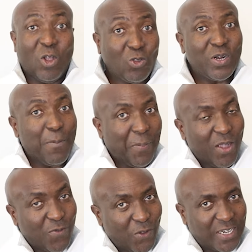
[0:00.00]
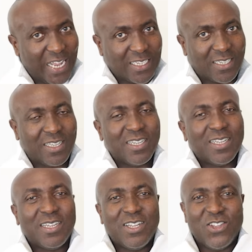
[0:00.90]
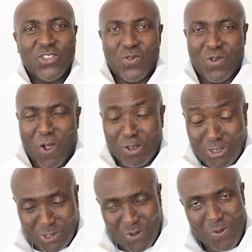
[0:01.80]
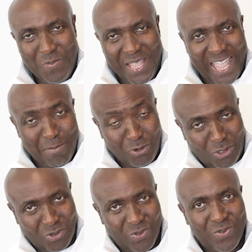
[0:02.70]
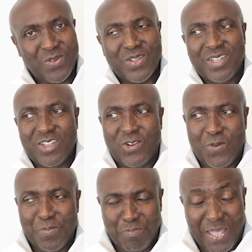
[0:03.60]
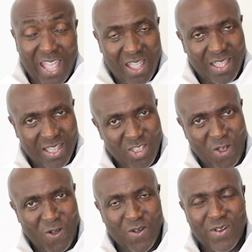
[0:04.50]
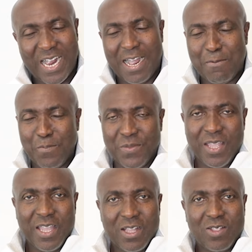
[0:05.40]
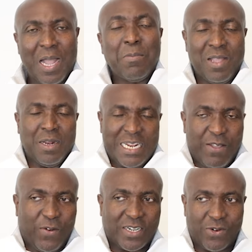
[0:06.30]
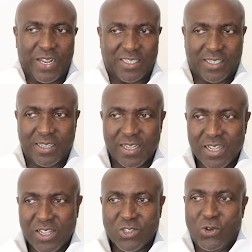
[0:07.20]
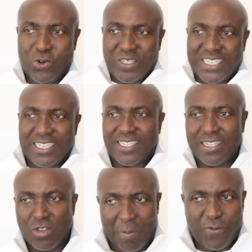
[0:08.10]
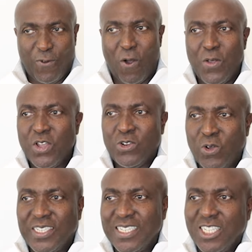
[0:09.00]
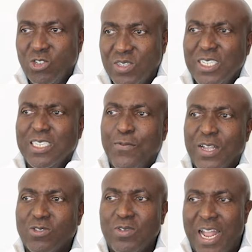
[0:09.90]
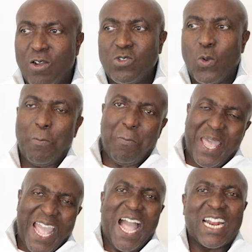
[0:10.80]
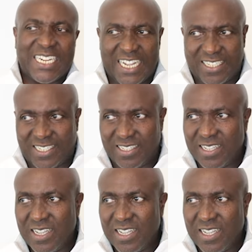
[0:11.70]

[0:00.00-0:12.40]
Not only pay off your debt, you will also be able to, you know, pay your um, uh, live on the rest. So notice number four. Notice she uses the vessel now to pay her debts.